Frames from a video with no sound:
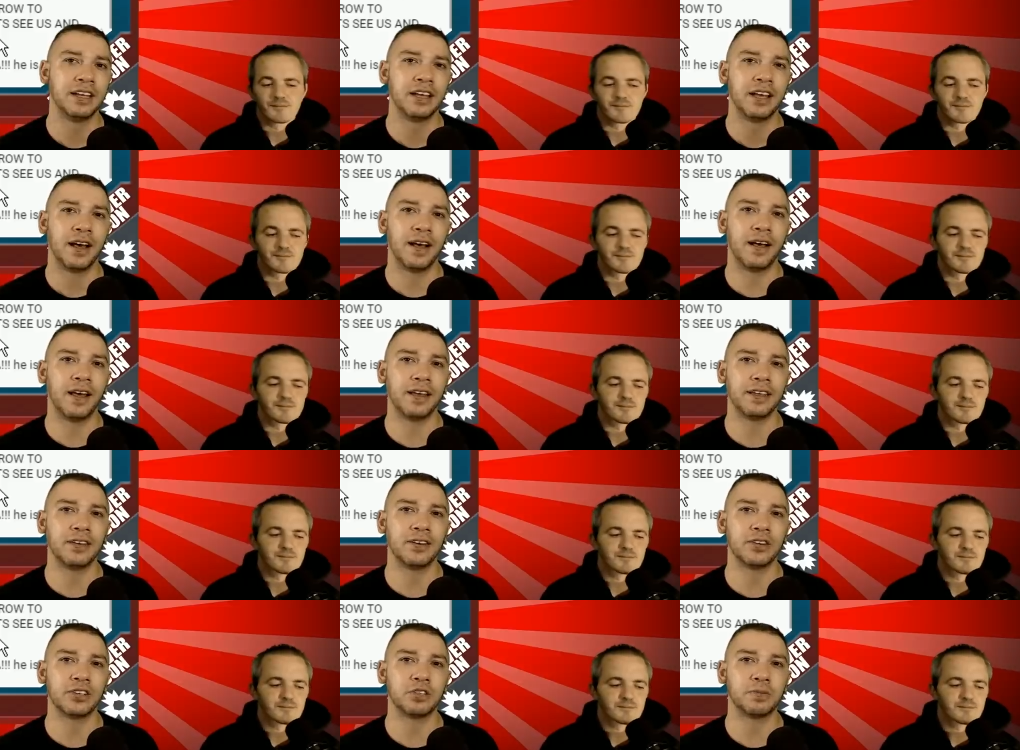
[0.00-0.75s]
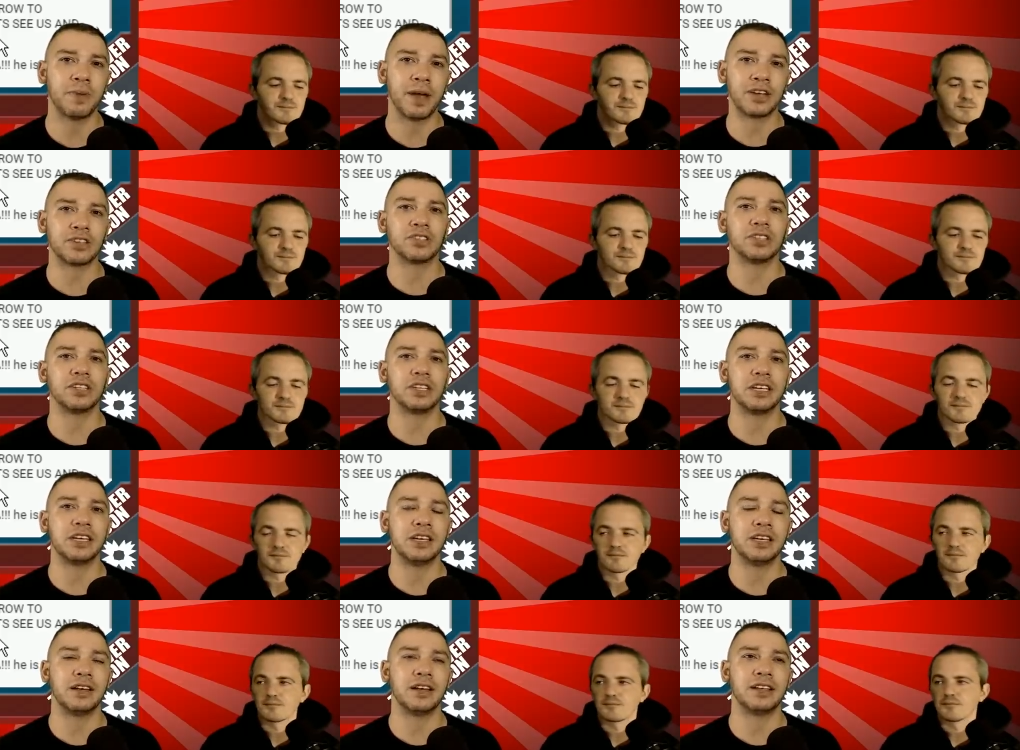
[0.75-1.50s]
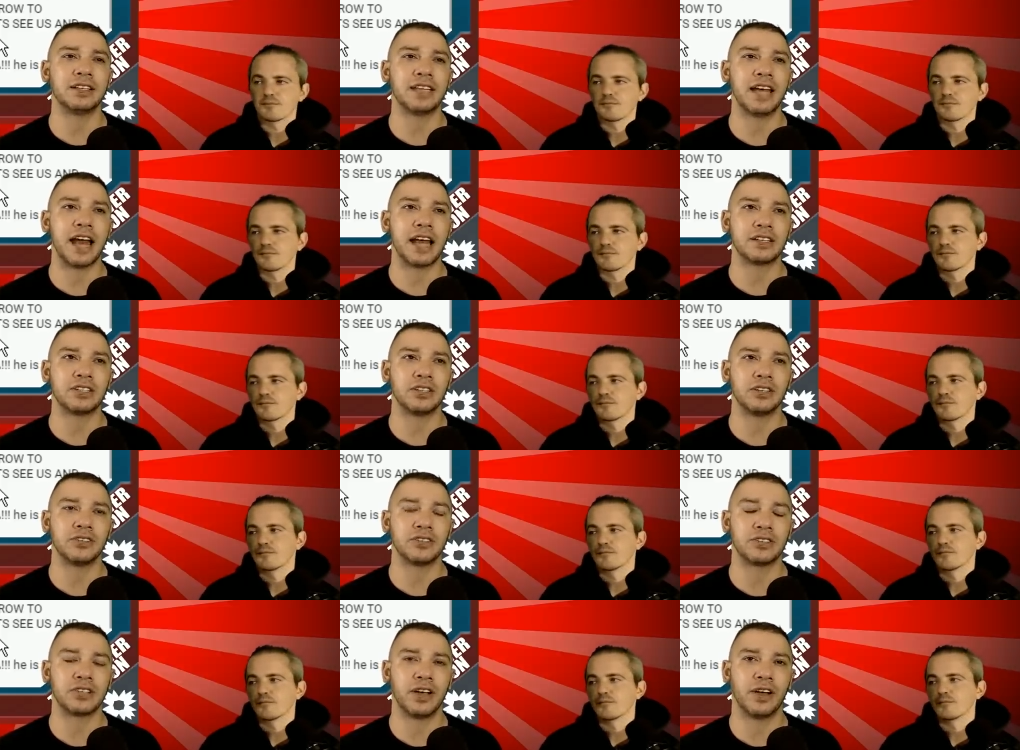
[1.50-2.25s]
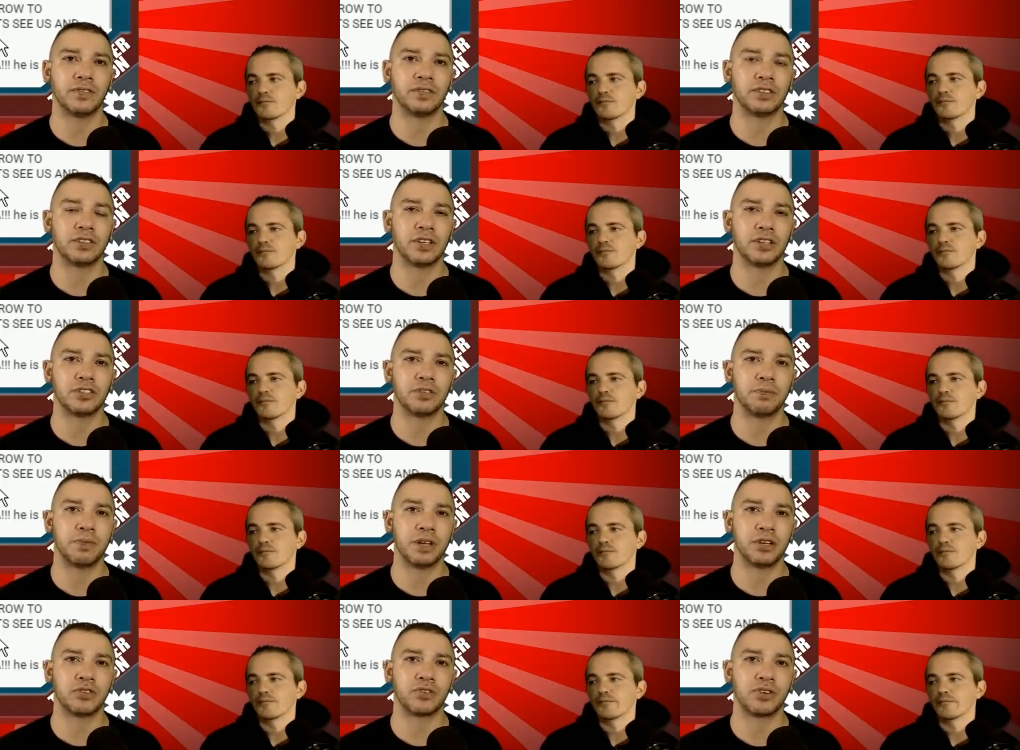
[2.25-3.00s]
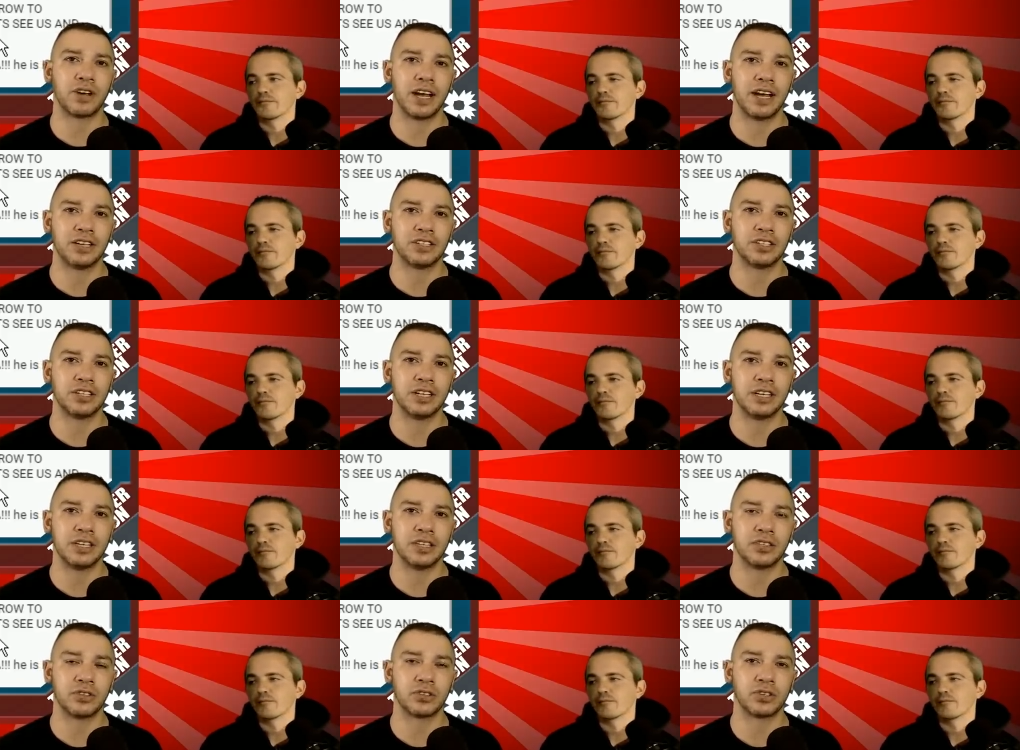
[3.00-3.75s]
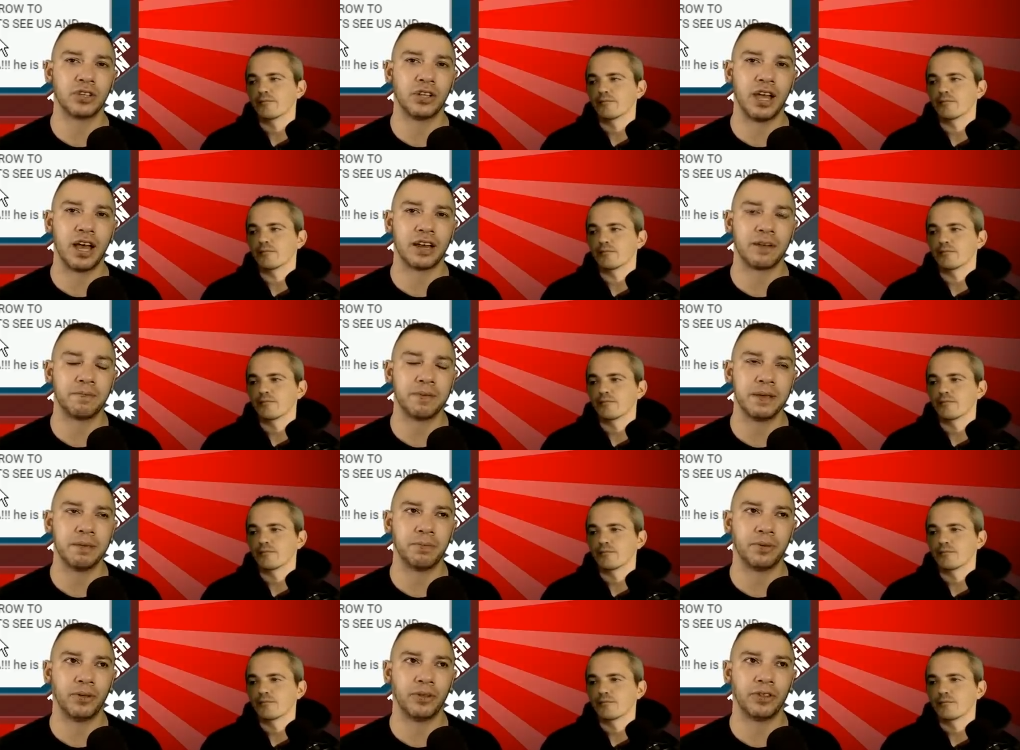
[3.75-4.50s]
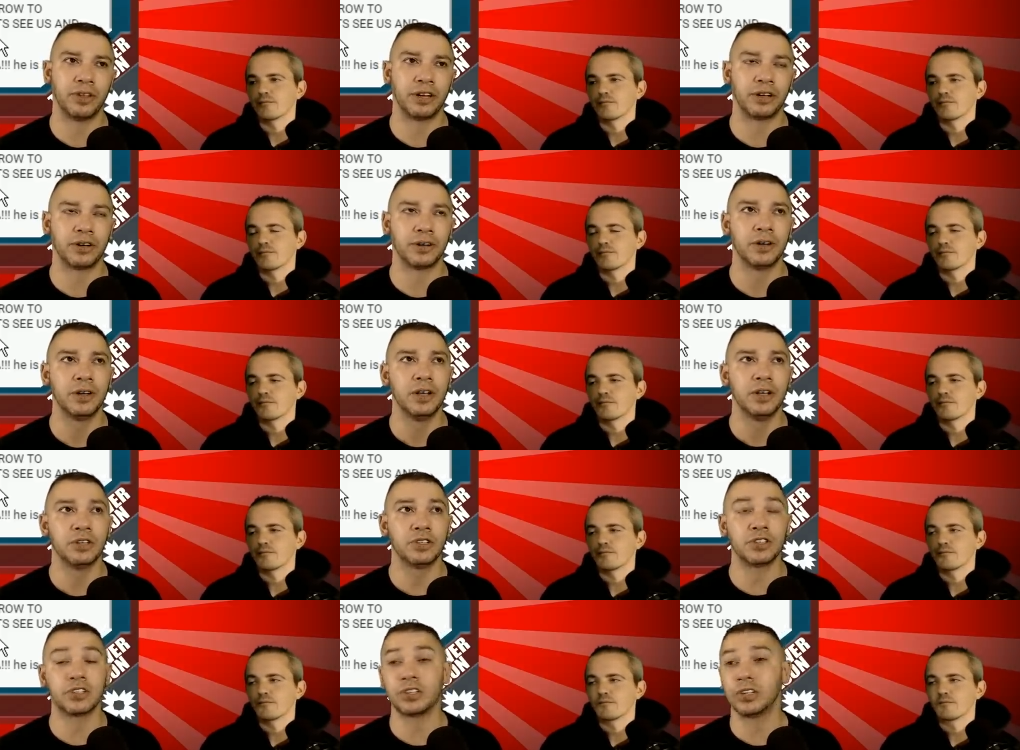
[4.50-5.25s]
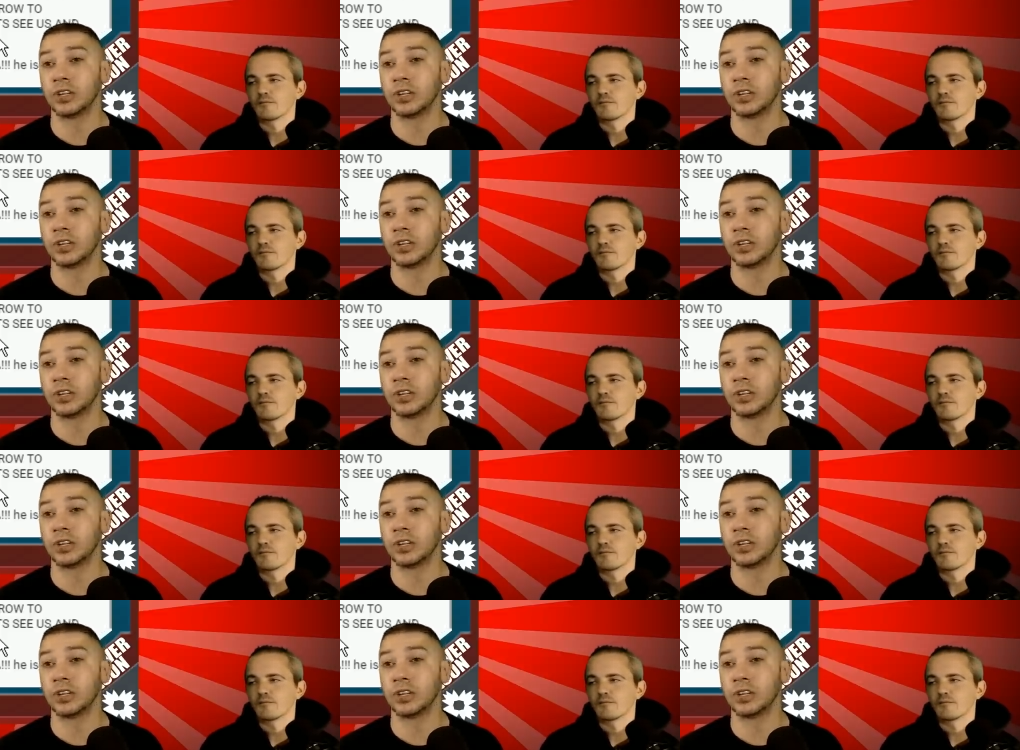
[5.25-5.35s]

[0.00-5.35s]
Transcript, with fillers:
Speaker 1: uh, you know, especially attaching yourself to such a big tragedy. There's a lot of people that are just going to